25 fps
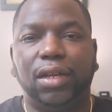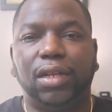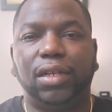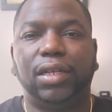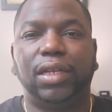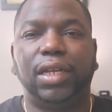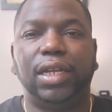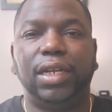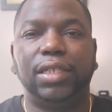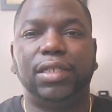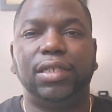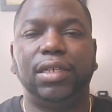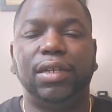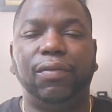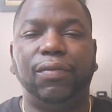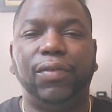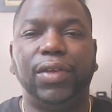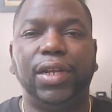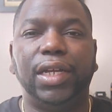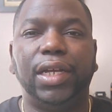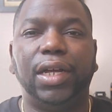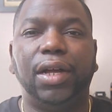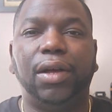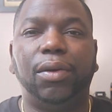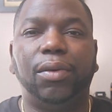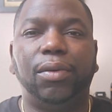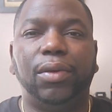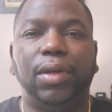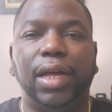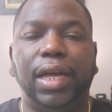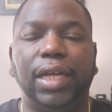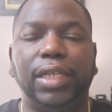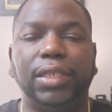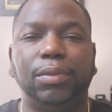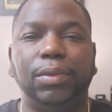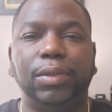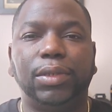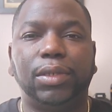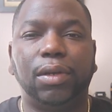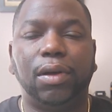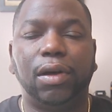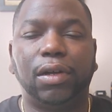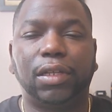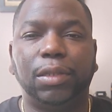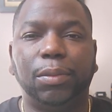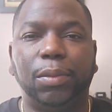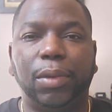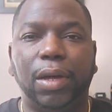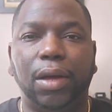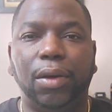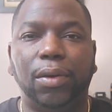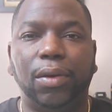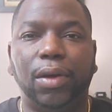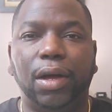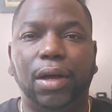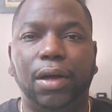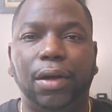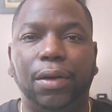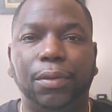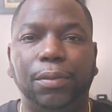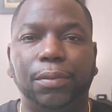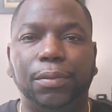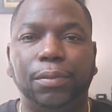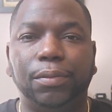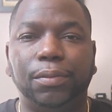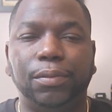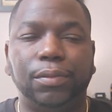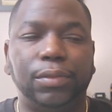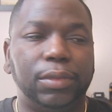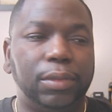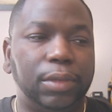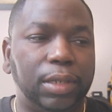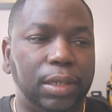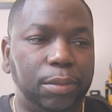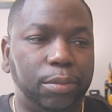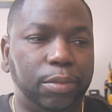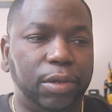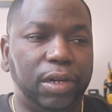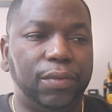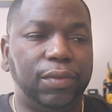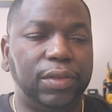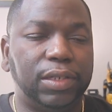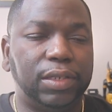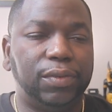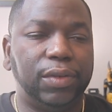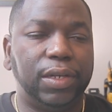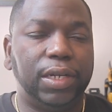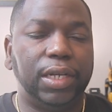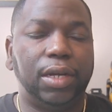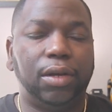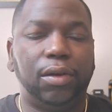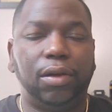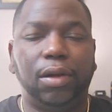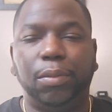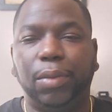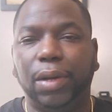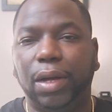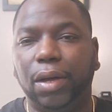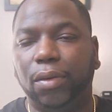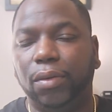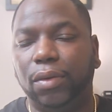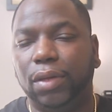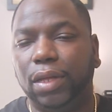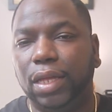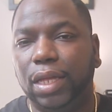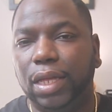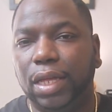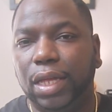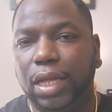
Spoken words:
getting to the video, as we talked about previous video about,